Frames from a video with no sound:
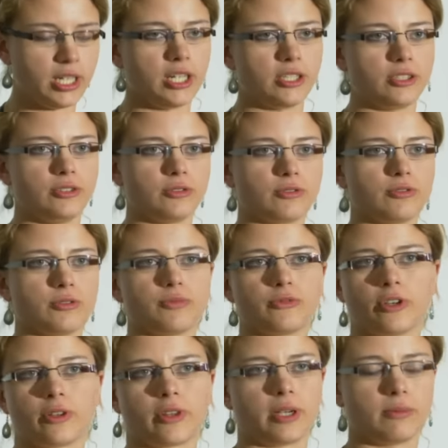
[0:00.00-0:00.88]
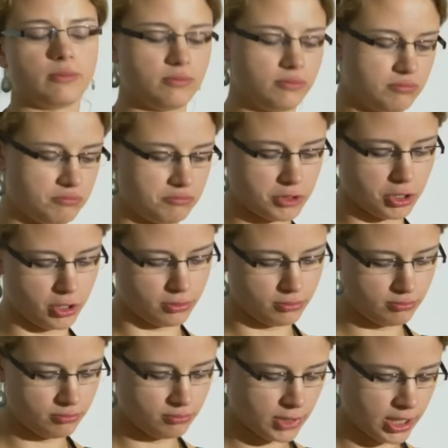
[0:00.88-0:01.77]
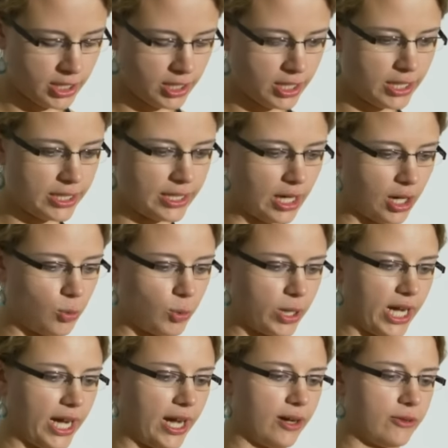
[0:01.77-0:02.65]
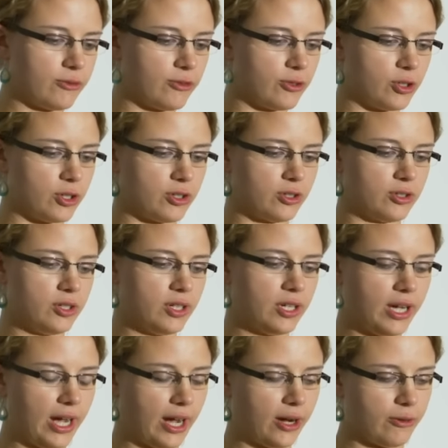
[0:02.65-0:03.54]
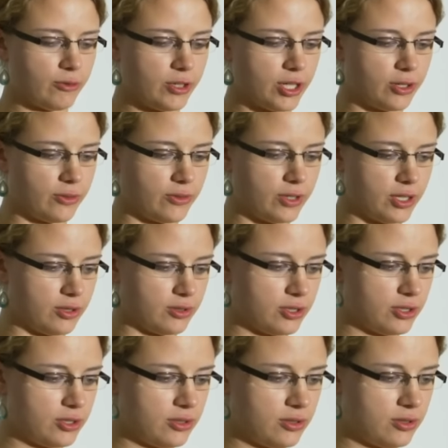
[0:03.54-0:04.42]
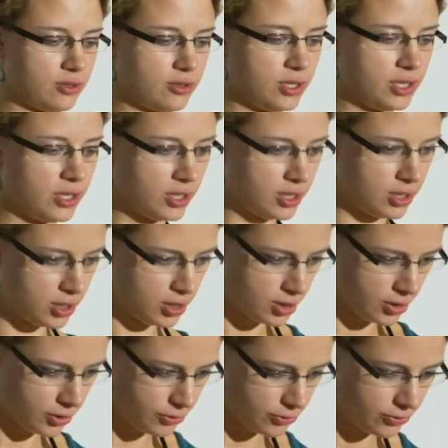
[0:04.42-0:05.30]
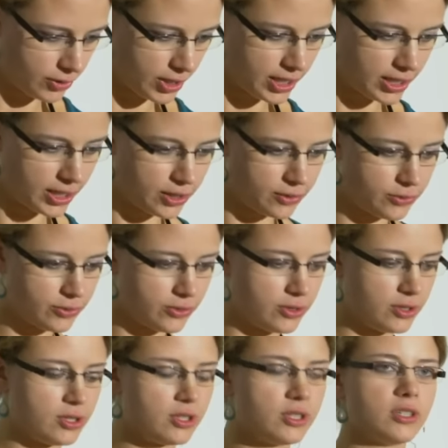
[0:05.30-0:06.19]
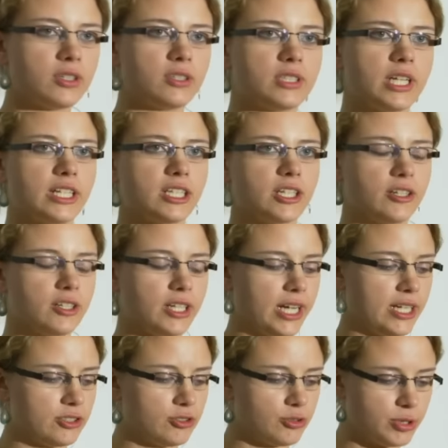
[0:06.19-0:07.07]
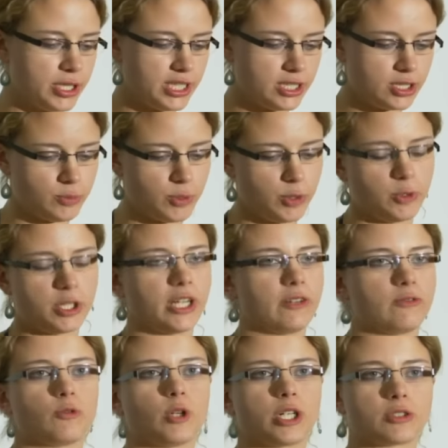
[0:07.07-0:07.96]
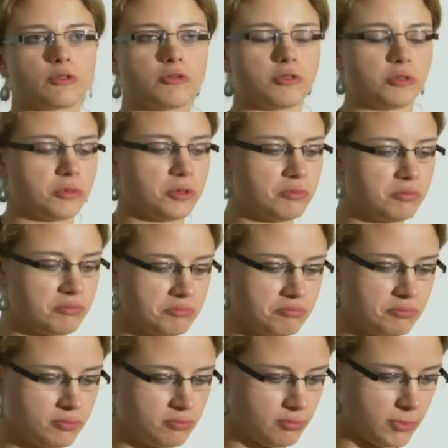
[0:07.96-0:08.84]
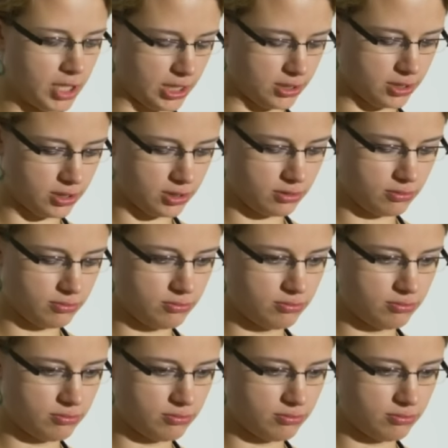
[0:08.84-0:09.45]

a new group for them. So now we have for every of those 5 data entries, we would have 1 group. That's it.